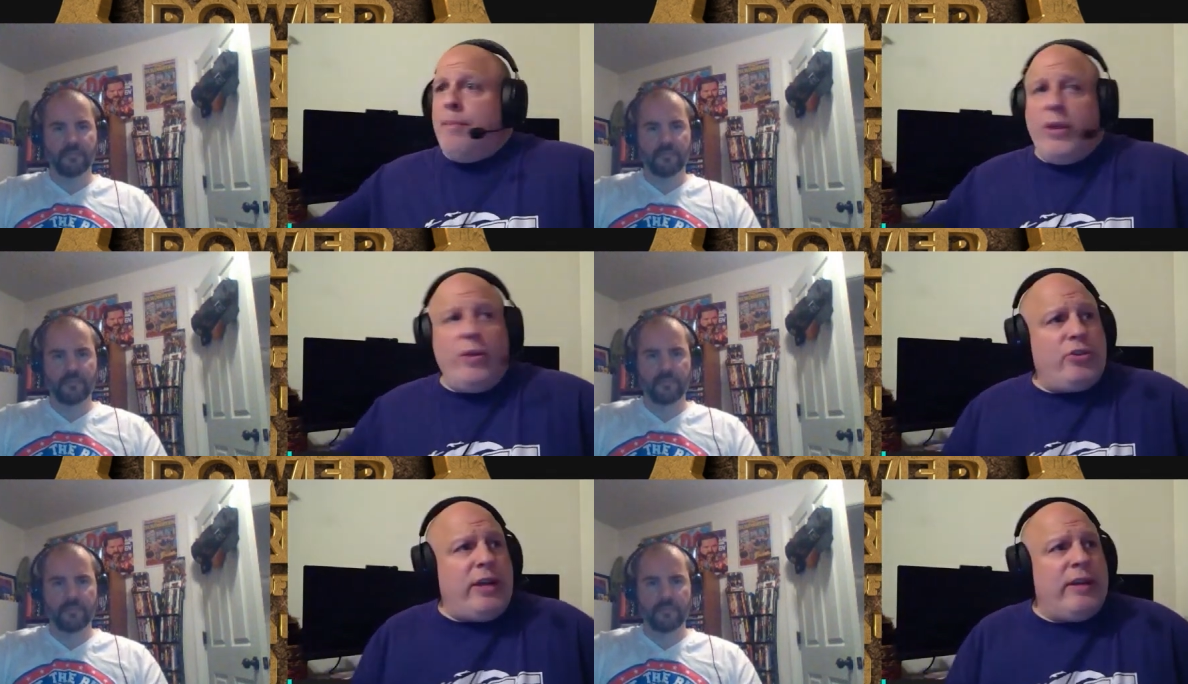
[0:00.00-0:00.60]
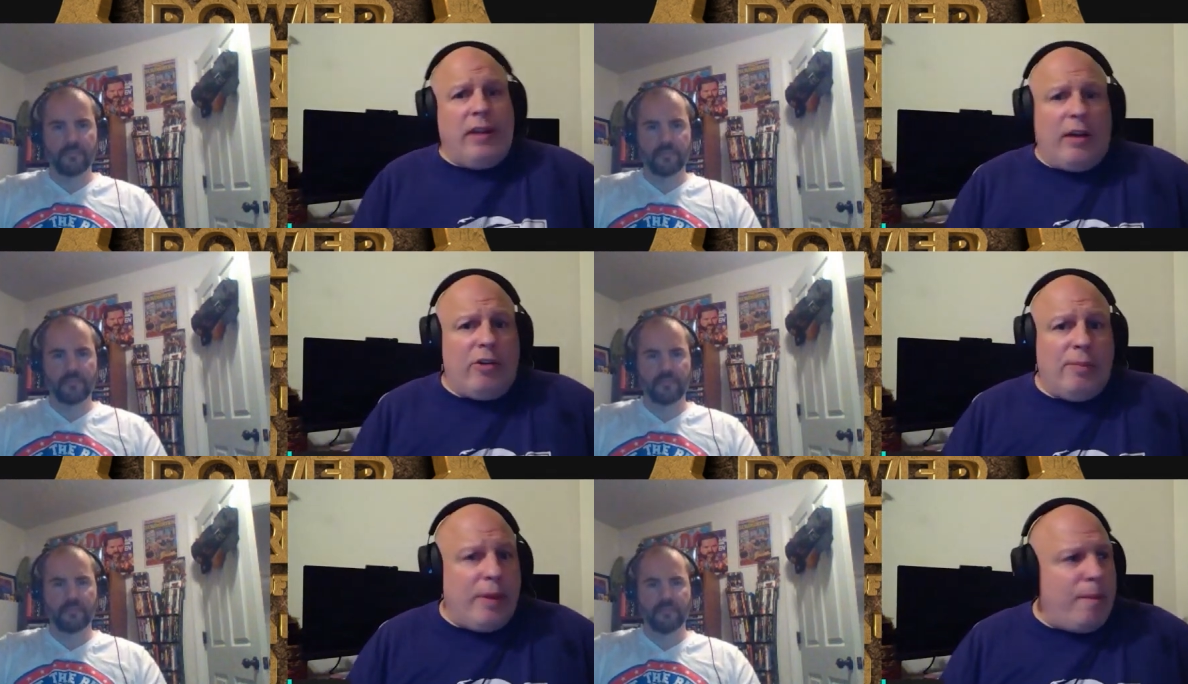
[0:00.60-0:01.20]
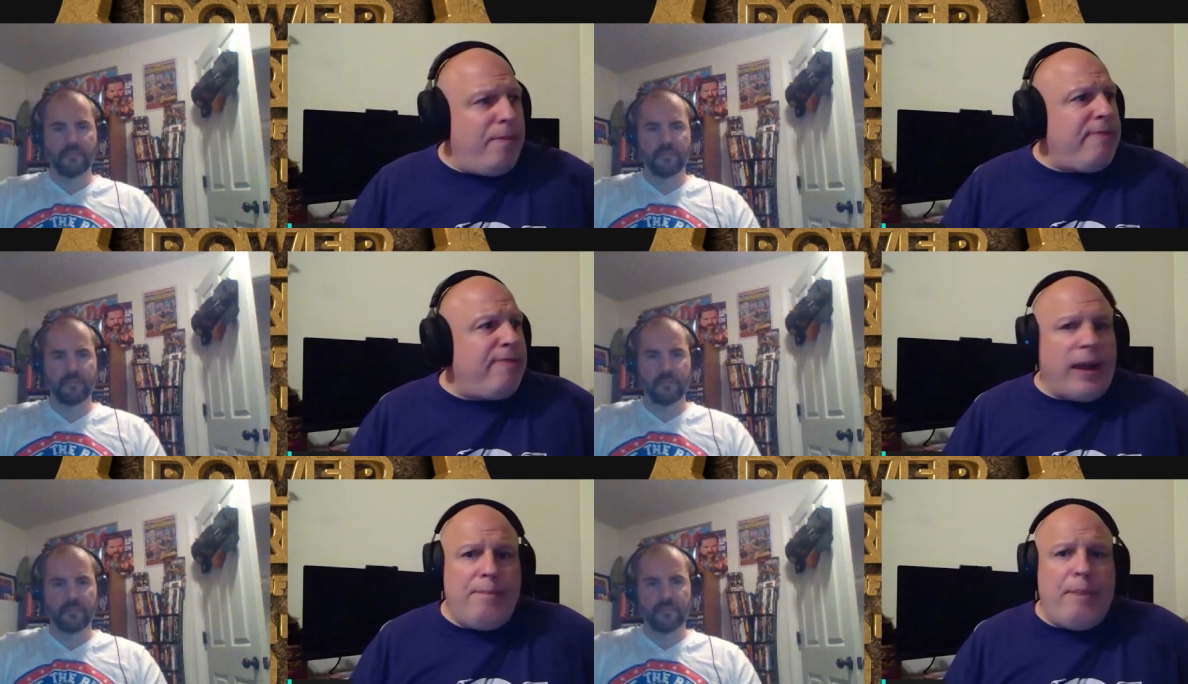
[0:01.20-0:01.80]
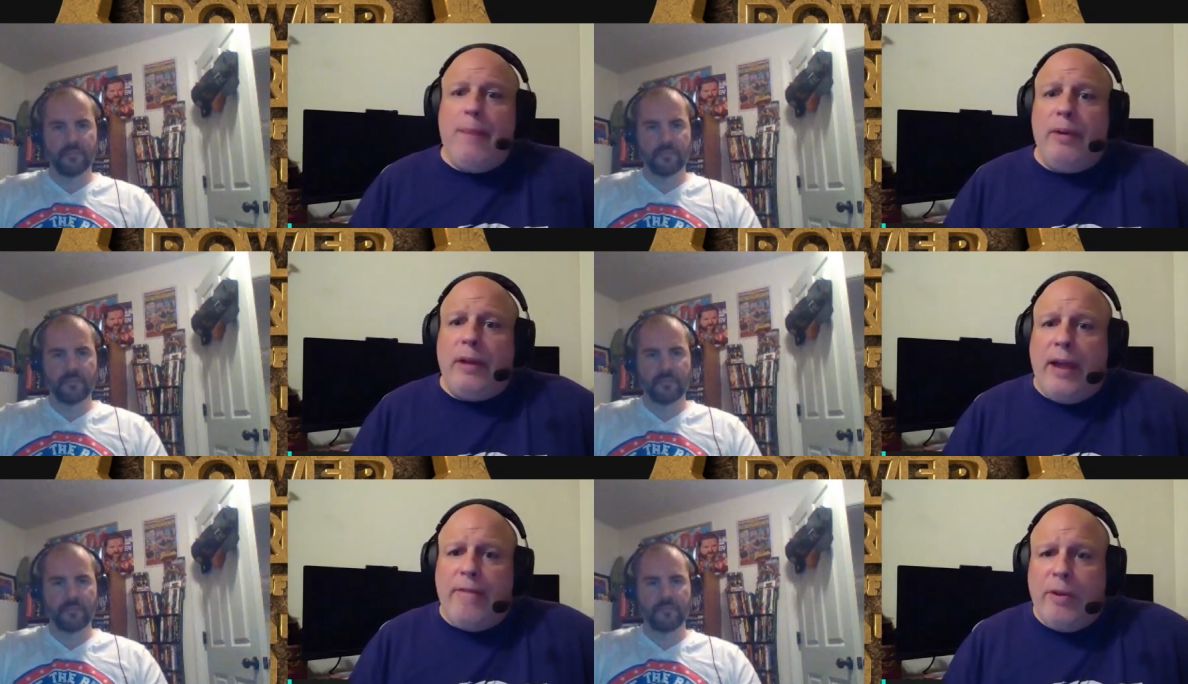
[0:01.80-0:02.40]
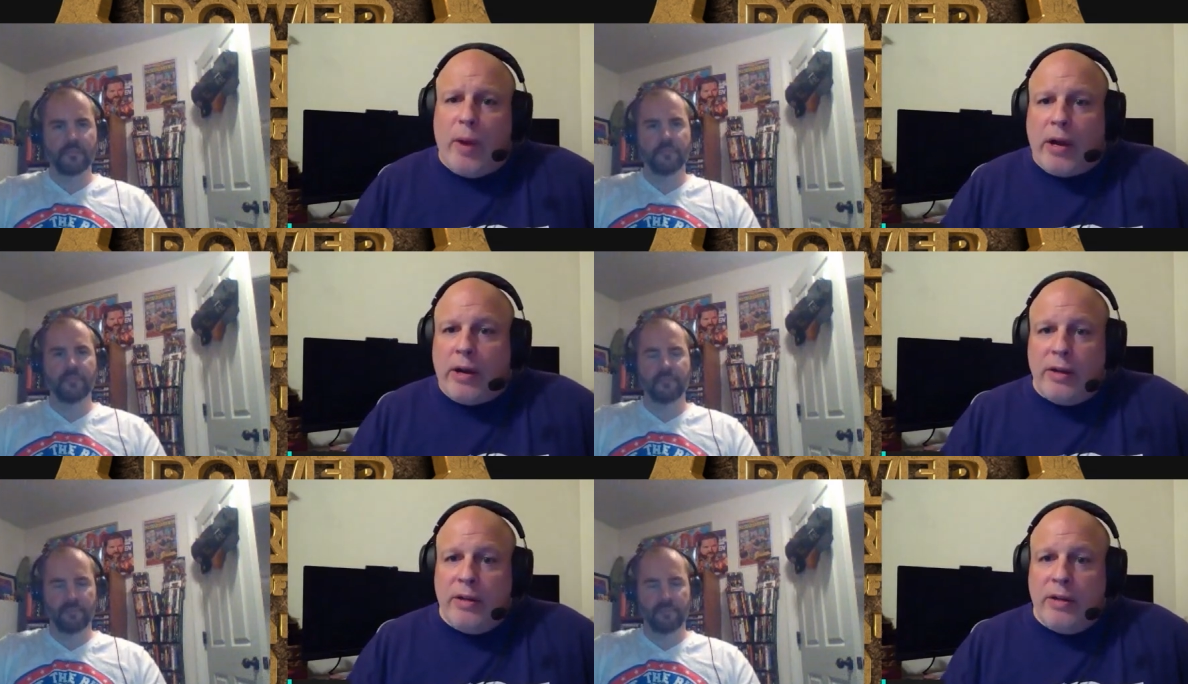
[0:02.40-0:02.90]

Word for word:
Speaker 1: But you see in the locker room, there'd be fucking people everywhere.